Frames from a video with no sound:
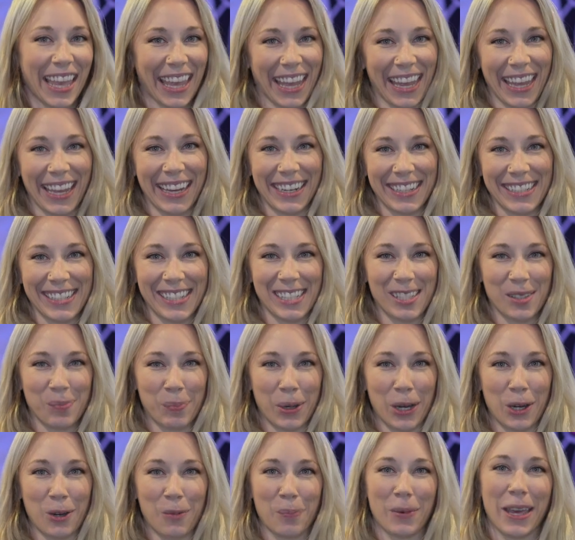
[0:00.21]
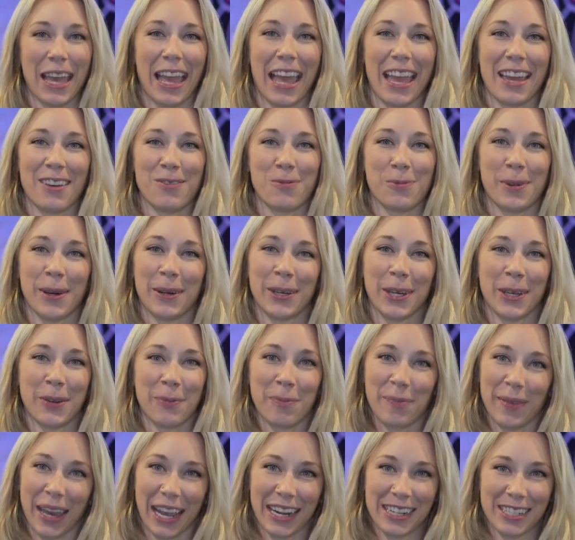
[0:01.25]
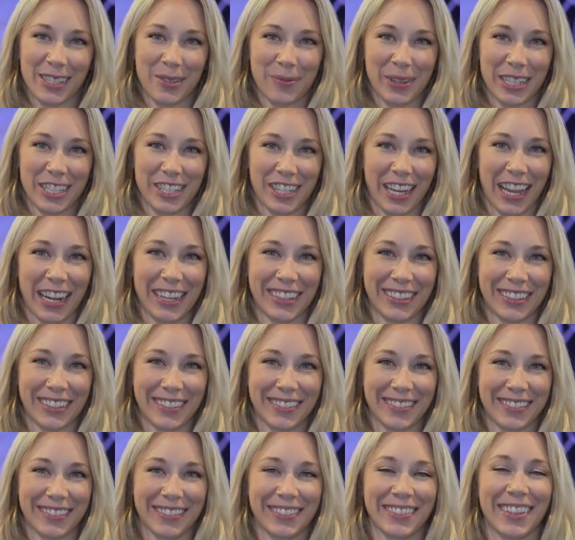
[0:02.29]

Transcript: Hey guys, it's Pope and welcome back to my channel.